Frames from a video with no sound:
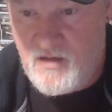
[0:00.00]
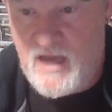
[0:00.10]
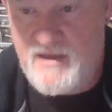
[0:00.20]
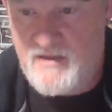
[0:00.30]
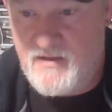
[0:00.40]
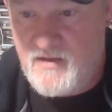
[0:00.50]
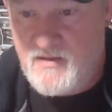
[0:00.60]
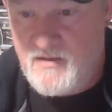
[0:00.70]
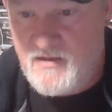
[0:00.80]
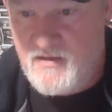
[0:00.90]
I
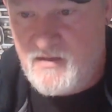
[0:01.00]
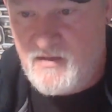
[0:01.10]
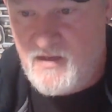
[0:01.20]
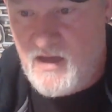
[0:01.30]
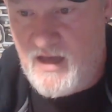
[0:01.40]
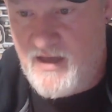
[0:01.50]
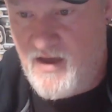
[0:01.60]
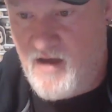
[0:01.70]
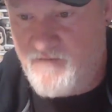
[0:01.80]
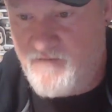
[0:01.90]

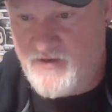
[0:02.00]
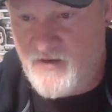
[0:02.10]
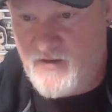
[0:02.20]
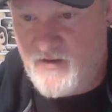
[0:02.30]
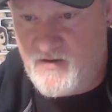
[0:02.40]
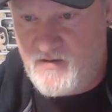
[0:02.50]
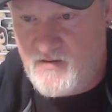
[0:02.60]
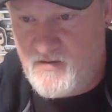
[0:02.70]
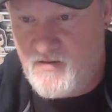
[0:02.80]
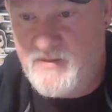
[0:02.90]
offered her.
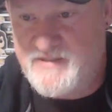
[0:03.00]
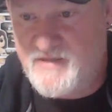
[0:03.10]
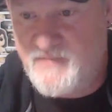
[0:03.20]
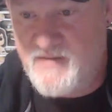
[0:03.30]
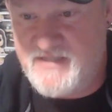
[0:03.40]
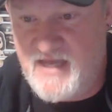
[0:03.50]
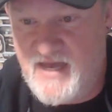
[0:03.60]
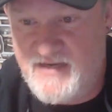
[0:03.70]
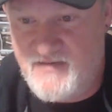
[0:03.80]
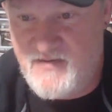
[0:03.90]
Well, what's up, Em's
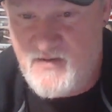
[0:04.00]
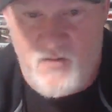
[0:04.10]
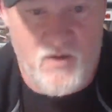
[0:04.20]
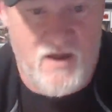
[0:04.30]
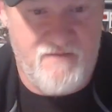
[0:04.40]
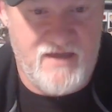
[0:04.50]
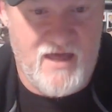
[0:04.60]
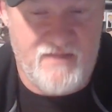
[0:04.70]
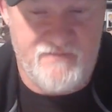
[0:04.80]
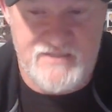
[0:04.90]
dad? We're having a hell of a